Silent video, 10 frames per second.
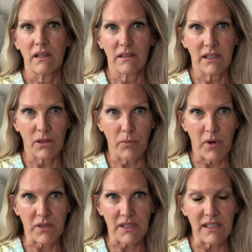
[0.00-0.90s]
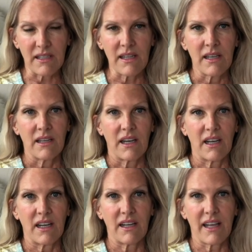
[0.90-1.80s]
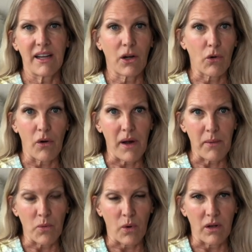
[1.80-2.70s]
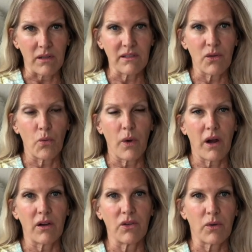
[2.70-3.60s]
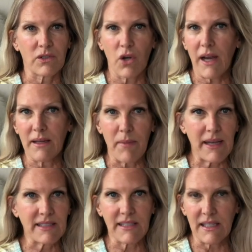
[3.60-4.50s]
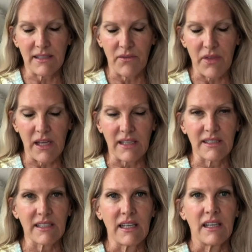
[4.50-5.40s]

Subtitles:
little person in a grown up world where you are trying to make sense of things.